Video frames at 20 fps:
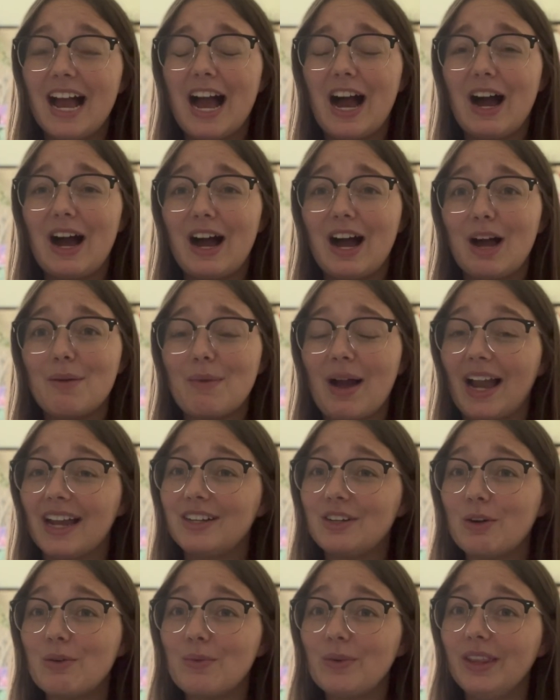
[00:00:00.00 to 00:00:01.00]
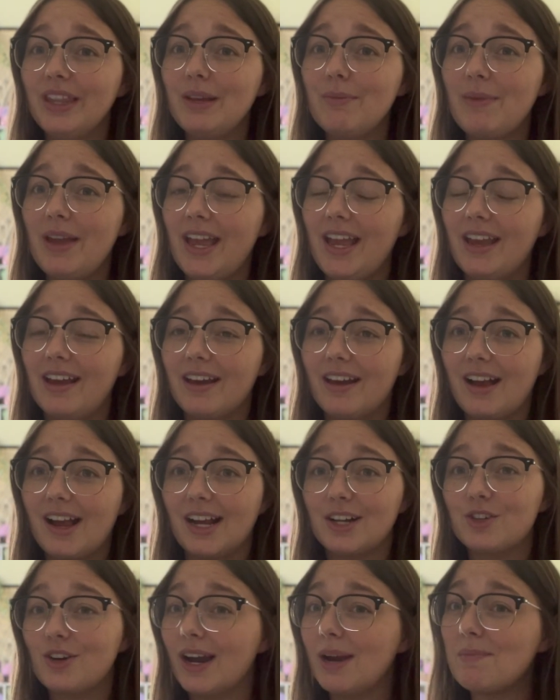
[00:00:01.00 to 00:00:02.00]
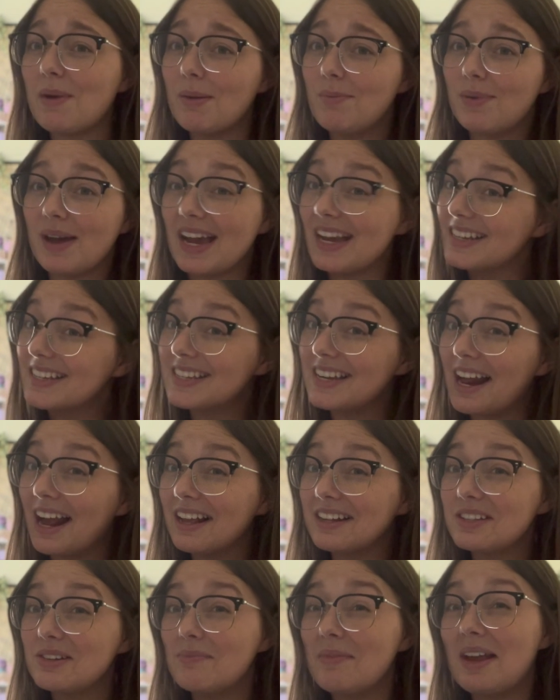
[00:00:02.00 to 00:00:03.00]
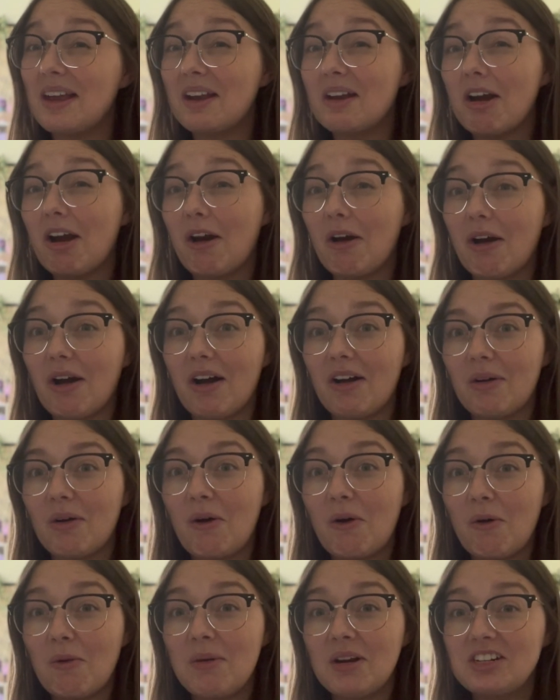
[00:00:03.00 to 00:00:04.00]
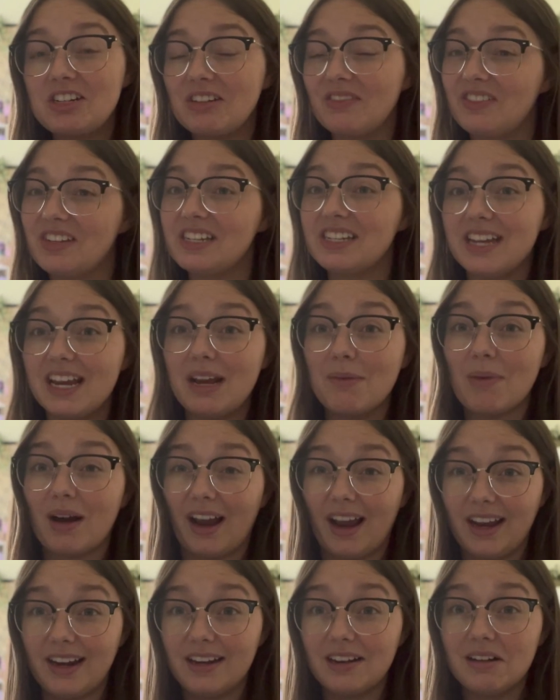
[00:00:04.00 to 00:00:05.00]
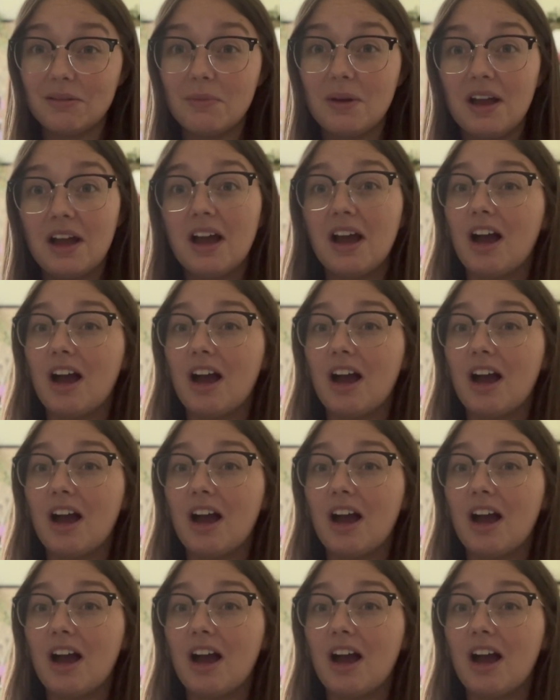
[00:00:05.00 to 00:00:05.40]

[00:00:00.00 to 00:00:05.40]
I don't really I try my best not to make a whole bunch of the same item.